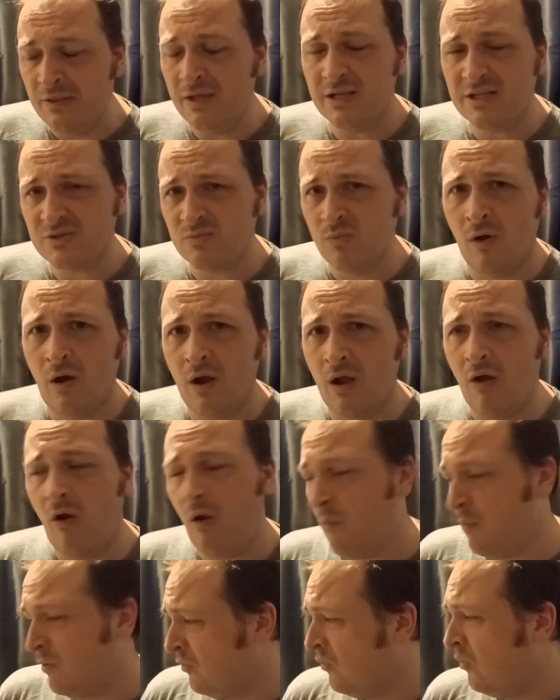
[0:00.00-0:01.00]
that's why
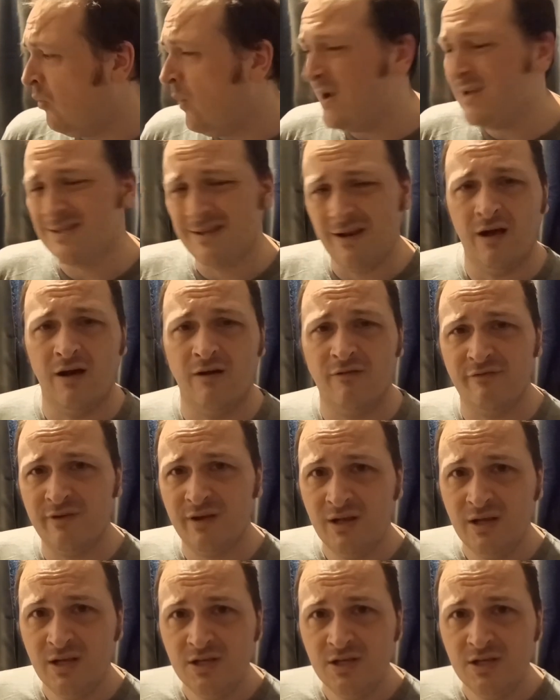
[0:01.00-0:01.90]
I will always love